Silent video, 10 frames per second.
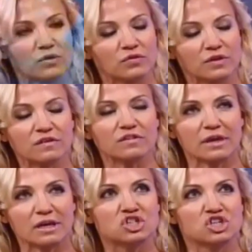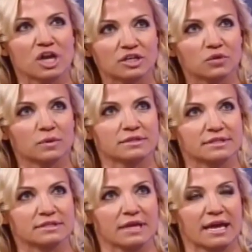this is like a genuine
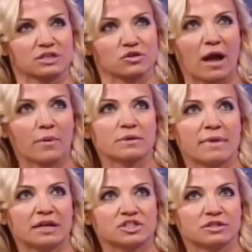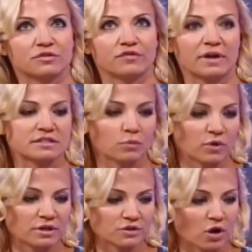dislike. So I would imagine to fight
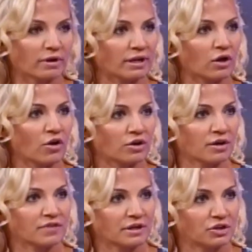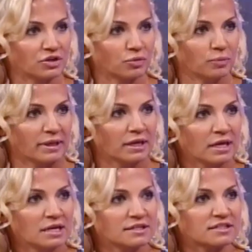someone is already a hard enough thing to do, but
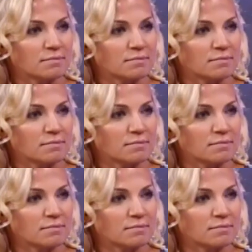does it